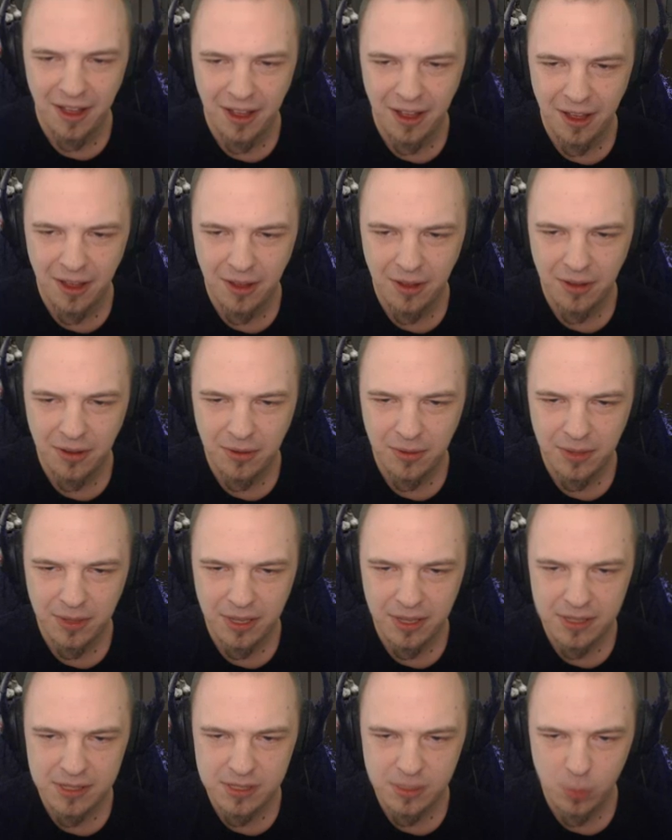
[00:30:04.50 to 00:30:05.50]
Uh,
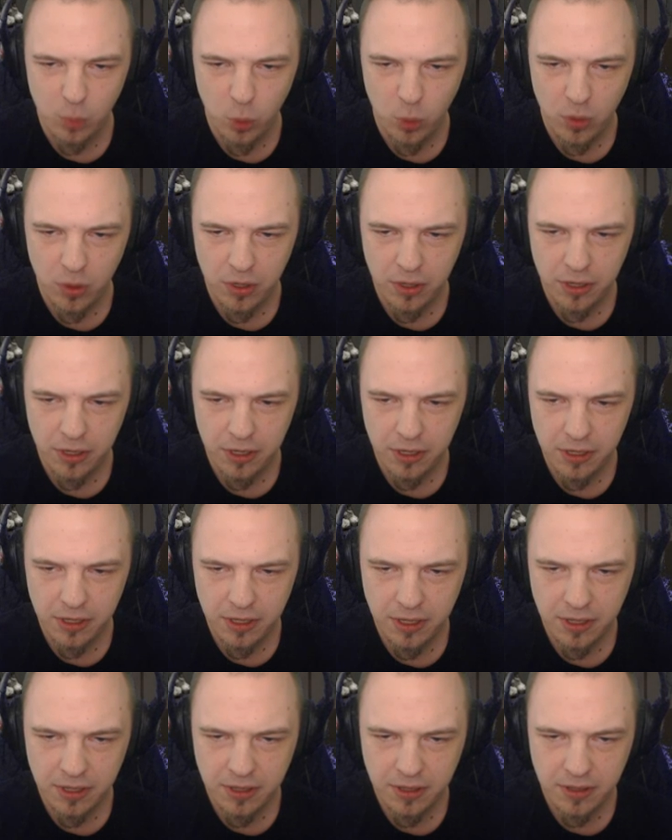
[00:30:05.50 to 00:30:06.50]
we got some
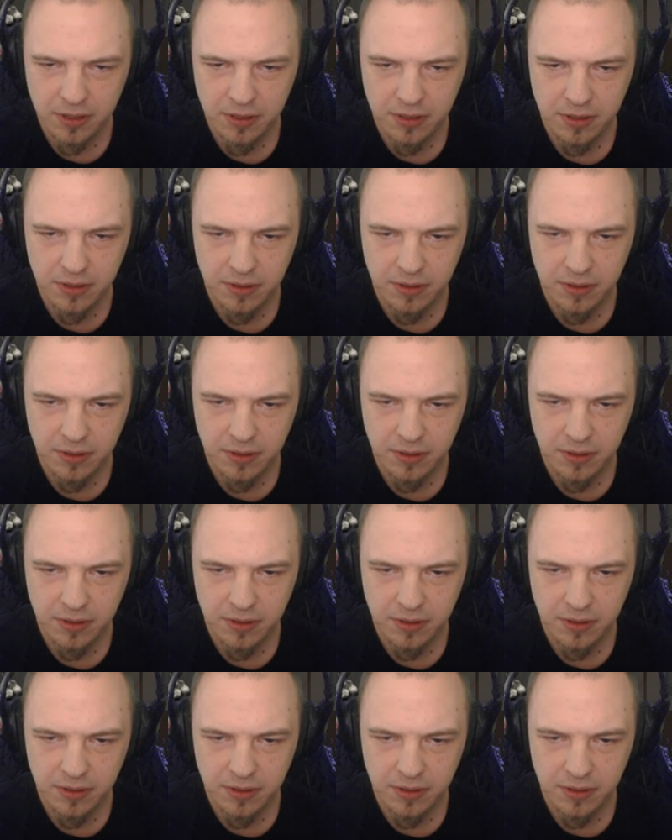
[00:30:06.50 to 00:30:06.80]
wood.